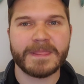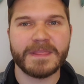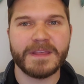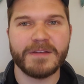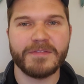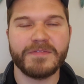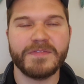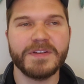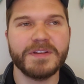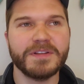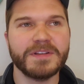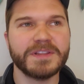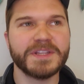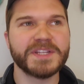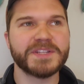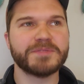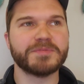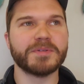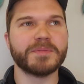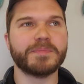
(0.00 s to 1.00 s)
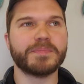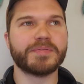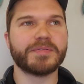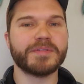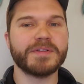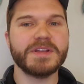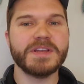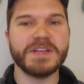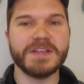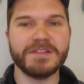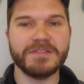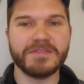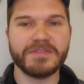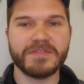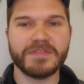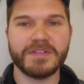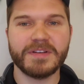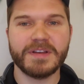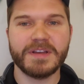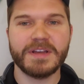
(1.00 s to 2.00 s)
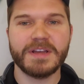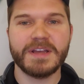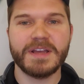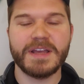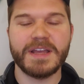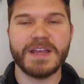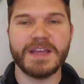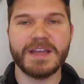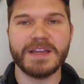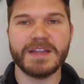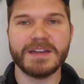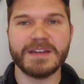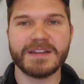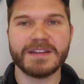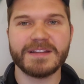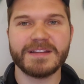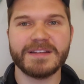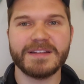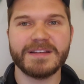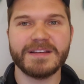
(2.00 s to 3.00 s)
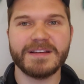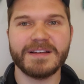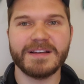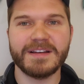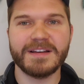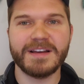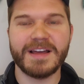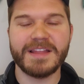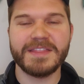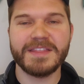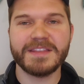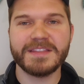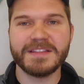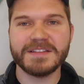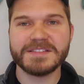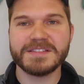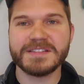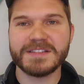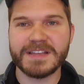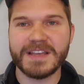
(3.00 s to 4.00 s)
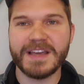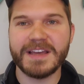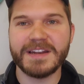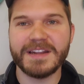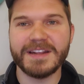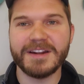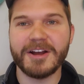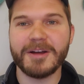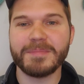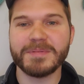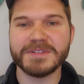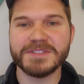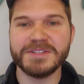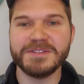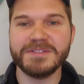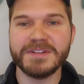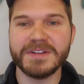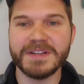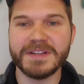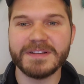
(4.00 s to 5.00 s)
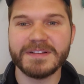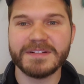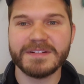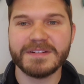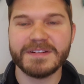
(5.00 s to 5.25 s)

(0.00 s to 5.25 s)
They're feeling this reprieve, and I think this is, again, an opportunity.